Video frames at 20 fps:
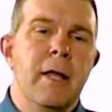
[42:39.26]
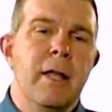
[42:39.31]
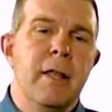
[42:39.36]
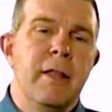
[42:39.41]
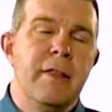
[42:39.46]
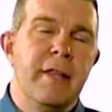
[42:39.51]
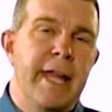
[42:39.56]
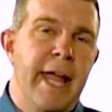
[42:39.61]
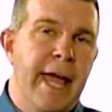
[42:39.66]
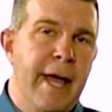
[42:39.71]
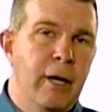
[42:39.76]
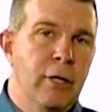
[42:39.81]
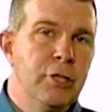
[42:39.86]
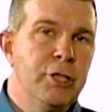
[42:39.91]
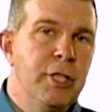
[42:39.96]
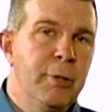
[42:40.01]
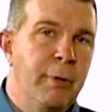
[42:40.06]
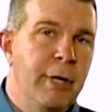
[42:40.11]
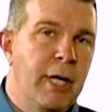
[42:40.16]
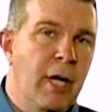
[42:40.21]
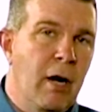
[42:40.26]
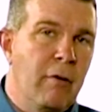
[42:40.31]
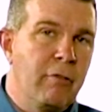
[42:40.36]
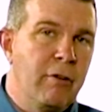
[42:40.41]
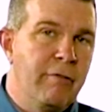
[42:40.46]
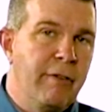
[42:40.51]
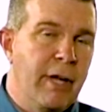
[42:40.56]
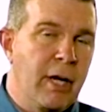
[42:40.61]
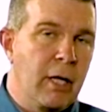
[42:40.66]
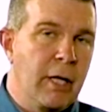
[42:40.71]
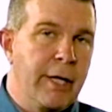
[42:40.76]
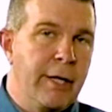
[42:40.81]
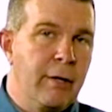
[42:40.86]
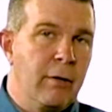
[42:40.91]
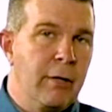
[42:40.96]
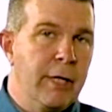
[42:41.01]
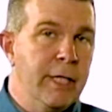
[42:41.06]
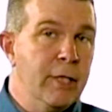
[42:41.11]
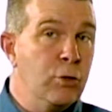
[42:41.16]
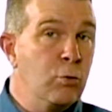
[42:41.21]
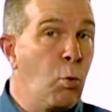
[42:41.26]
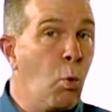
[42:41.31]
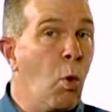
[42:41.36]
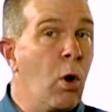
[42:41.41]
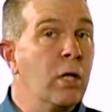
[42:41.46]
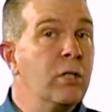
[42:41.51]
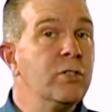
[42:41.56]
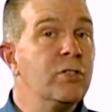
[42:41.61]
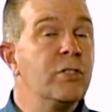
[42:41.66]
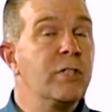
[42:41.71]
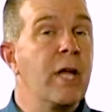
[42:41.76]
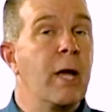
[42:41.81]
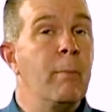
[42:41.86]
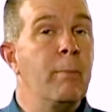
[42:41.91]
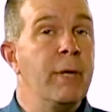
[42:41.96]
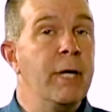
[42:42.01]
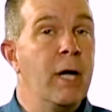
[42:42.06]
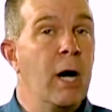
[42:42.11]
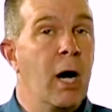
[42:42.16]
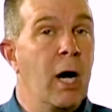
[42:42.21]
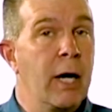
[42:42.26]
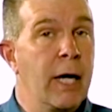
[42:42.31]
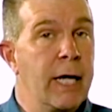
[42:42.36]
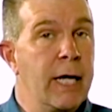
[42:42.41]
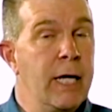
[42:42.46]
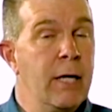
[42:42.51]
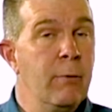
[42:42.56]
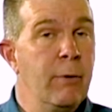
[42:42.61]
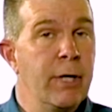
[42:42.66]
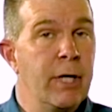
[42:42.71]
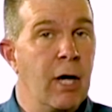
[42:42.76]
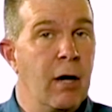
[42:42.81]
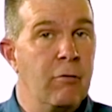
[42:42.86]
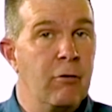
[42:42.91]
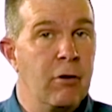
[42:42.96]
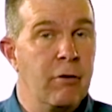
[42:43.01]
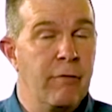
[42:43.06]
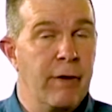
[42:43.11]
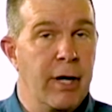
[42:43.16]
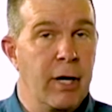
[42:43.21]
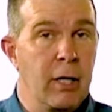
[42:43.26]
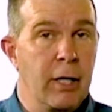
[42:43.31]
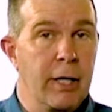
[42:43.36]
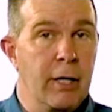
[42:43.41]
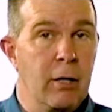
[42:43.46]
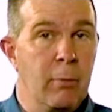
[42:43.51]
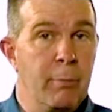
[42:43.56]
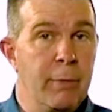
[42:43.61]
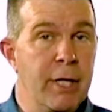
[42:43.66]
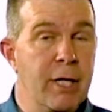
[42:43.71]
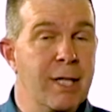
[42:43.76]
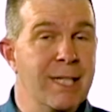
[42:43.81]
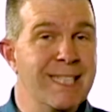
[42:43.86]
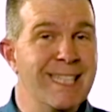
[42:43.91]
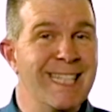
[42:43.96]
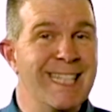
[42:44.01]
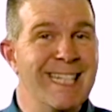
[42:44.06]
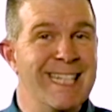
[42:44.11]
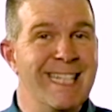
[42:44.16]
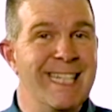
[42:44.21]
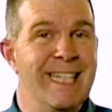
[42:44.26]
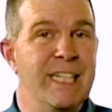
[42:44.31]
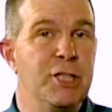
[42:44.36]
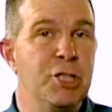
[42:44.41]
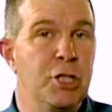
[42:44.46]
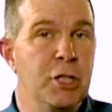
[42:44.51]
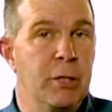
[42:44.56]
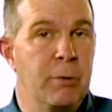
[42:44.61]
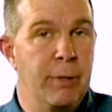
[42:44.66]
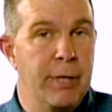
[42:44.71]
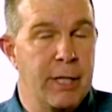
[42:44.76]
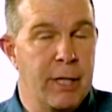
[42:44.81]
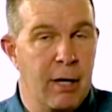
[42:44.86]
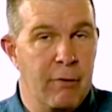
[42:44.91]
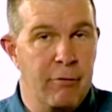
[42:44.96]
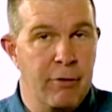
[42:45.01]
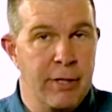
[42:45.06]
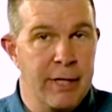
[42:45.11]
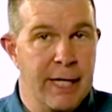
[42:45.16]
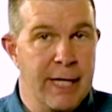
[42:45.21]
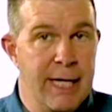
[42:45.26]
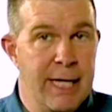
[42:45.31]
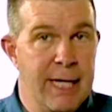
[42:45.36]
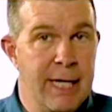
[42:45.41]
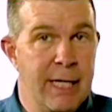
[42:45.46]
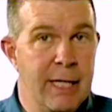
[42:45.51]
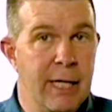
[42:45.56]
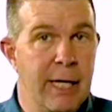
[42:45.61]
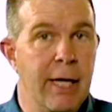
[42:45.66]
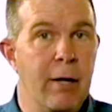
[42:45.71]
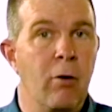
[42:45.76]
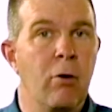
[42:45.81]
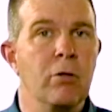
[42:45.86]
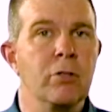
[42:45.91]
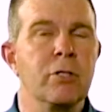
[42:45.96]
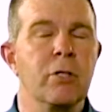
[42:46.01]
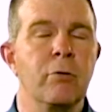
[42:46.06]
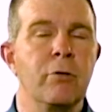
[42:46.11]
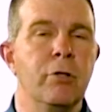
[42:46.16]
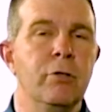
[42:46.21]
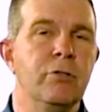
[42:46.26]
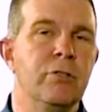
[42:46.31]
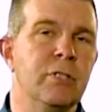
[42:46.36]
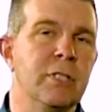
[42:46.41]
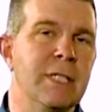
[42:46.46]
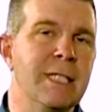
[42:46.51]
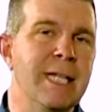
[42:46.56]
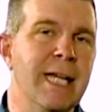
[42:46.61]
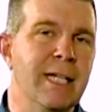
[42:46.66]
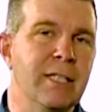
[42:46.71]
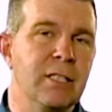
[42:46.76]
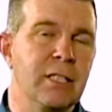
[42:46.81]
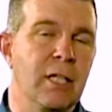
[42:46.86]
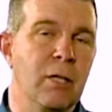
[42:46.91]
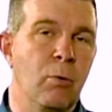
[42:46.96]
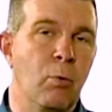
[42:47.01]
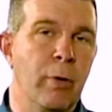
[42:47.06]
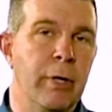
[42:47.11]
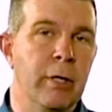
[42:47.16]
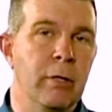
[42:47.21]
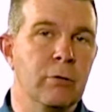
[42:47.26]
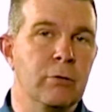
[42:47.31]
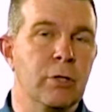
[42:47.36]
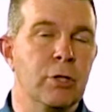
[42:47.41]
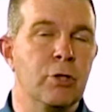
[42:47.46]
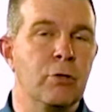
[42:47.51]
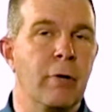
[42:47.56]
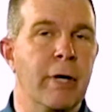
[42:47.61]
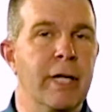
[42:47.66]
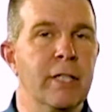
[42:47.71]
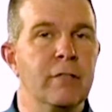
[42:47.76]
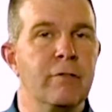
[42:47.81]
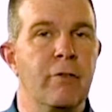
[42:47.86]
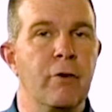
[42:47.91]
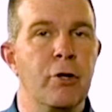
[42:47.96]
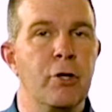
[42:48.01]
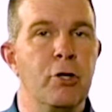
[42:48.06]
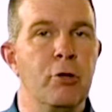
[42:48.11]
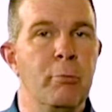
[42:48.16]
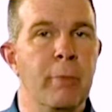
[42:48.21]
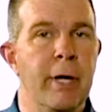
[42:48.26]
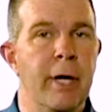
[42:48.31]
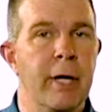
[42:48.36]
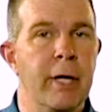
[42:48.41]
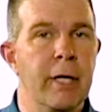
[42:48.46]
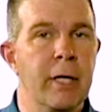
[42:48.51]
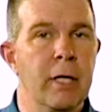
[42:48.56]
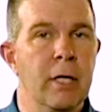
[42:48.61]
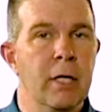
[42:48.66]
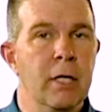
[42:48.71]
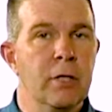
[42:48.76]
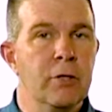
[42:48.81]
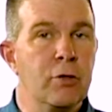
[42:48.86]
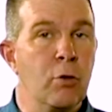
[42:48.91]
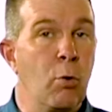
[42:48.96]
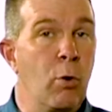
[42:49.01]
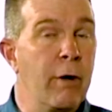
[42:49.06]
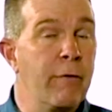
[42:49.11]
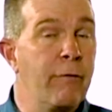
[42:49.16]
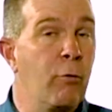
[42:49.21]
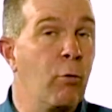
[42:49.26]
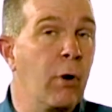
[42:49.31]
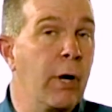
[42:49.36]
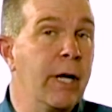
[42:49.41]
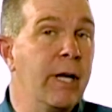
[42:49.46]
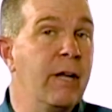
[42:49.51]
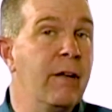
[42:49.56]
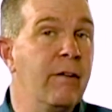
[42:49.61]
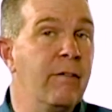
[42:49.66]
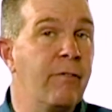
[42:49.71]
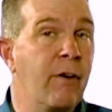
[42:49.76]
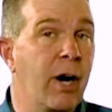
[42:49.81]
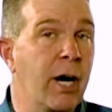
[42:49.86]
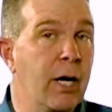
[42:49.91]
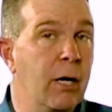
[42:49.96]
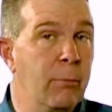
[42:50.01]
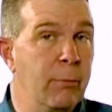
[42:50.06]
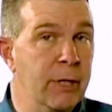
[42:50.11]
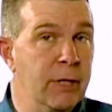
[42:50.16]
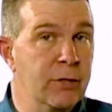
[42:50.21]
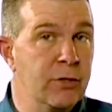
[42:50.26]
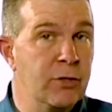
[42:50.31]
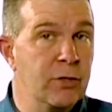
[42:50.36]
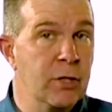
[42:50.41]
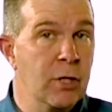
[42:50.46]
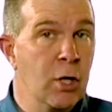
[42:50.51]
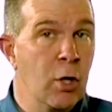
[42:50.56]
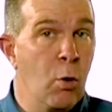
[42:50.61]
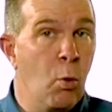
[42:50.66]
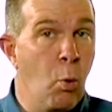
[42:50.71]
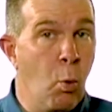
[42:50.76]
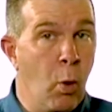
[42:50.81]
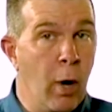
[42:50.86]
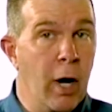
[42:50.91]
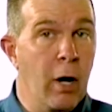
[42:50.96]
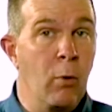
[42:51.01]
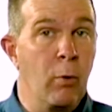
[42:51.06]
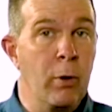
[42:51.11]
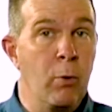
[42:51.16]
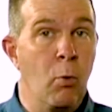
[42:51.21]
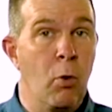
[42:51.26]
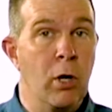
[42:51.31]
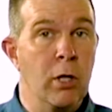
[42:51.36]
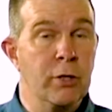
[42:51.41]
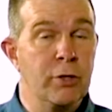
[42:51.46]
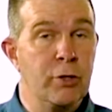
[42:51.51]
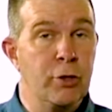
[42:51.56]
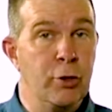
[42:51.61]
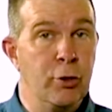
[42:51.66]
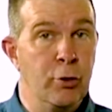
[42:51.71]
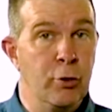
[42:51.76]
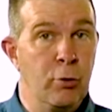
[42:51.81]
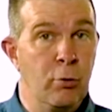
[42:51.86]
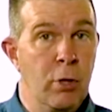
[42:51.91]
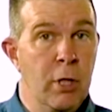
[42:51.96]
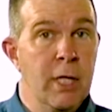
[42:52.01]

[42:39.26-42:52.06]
The energy recovery ventilator is one step beyond a heat recovery ventilator because in addition to recovering the heat, it also uses a desiccant wheel to transfer humidity. So if we're in environments where we want to